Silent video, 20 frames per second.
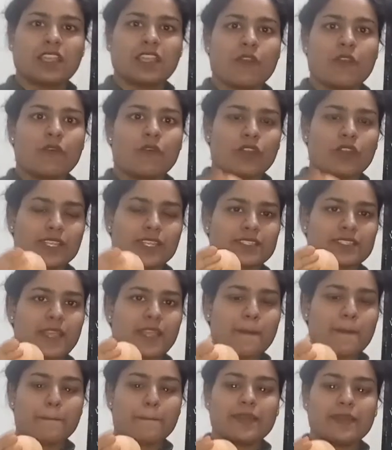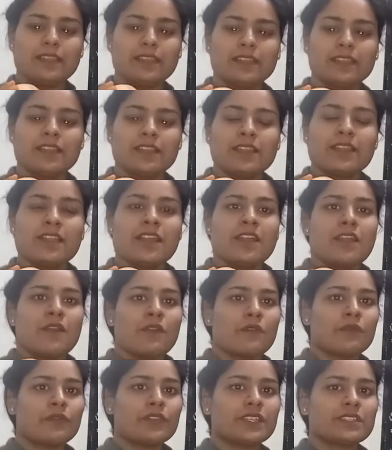For example,
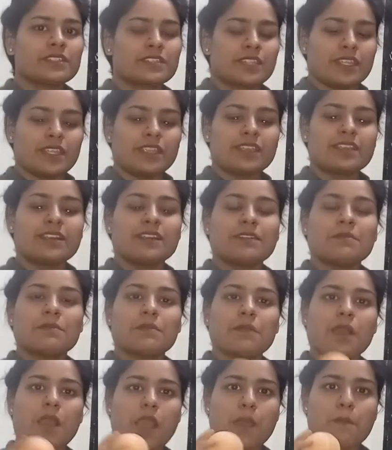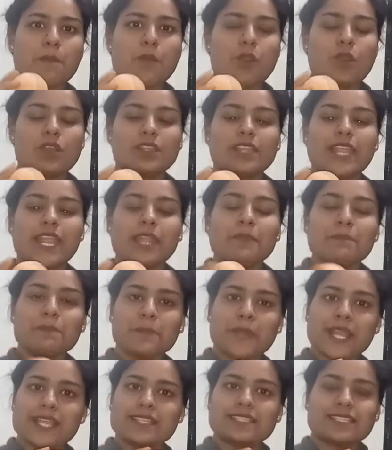we take a ball and
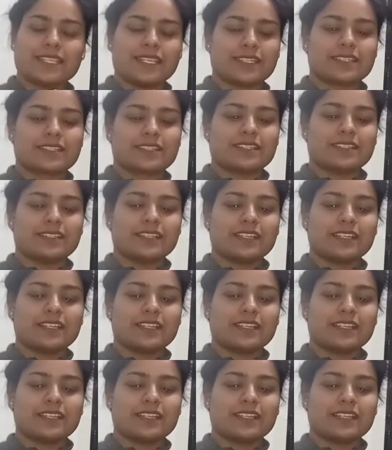press it.